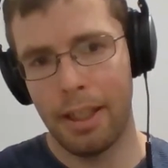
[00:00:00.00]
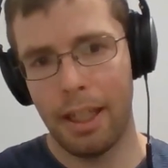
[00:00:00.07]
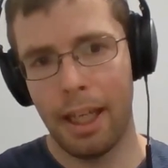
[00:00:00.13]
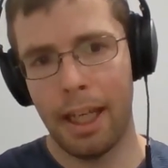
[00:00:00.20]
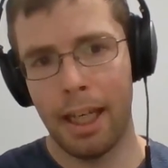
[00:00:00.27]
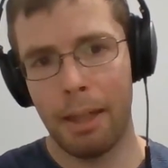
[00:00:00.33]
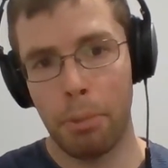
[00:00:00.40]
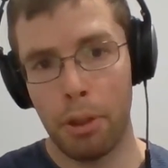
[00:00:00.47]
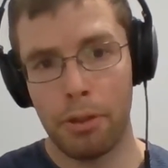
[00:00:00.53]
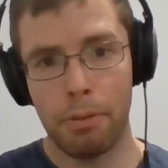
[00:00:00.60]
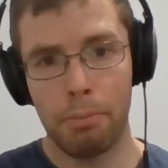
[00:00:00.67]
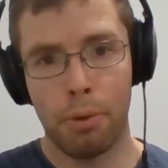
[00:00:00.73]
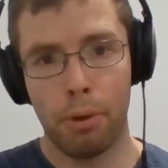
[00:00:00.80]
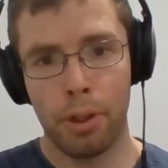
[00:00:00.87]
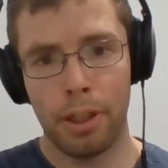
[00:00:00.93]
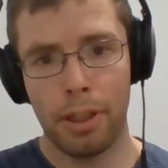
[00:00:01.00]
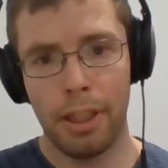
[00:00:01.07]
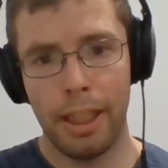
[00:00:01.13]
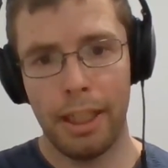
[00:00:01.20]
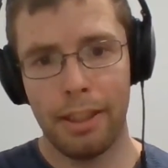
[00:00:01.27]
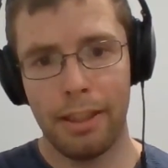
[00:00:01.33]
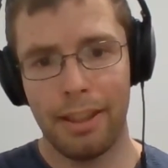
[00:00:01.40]
Most
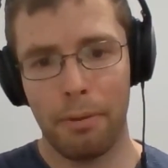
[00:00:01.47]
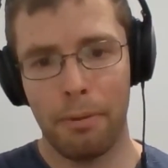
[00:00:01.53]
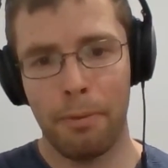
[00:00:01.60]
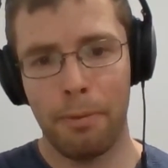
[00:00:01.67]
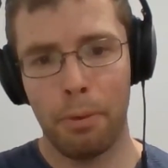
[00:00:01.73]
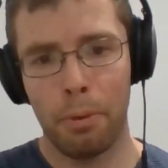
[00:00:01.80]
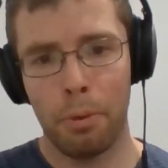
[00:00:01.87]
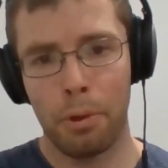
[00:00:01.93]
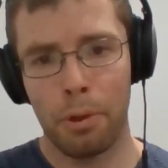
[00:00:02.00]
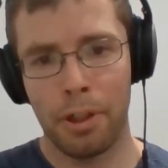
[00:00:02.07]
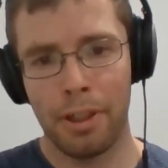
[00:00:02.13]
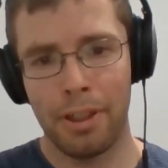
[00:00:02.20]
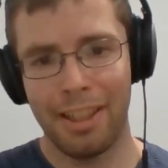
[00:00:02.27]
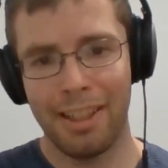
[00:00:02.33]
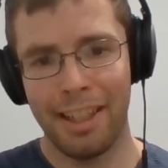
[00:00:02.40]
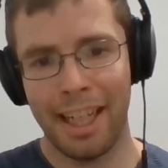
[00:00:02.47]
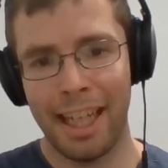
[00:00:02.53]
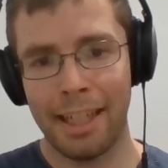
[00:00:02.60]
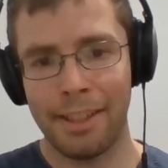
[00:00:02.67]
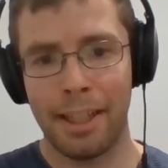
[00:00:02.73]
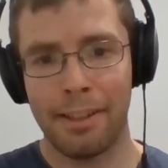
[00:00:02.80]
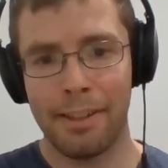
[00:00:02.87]
importantly, for the
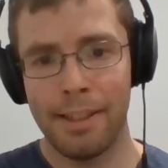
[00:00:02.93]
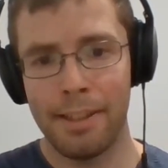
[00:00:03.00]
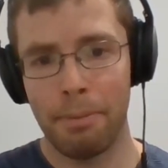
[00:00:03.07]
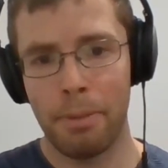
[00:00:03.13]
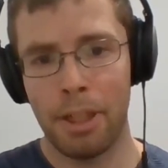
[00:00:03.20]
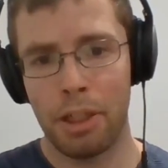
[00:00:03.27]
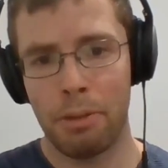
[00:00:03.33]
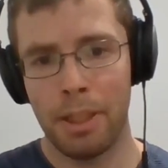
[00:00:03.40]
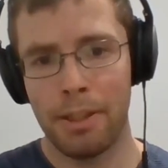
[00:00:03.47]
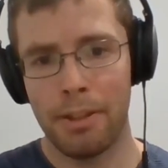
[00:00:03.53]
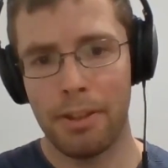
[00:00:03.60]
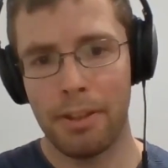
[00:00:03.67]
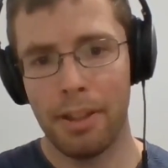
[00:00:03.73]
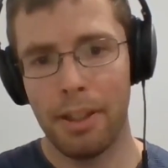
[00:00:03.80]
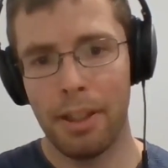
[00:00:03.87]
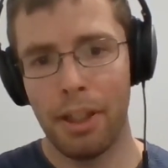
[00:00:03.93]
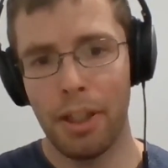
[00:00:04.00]
galaxy lensing measurements,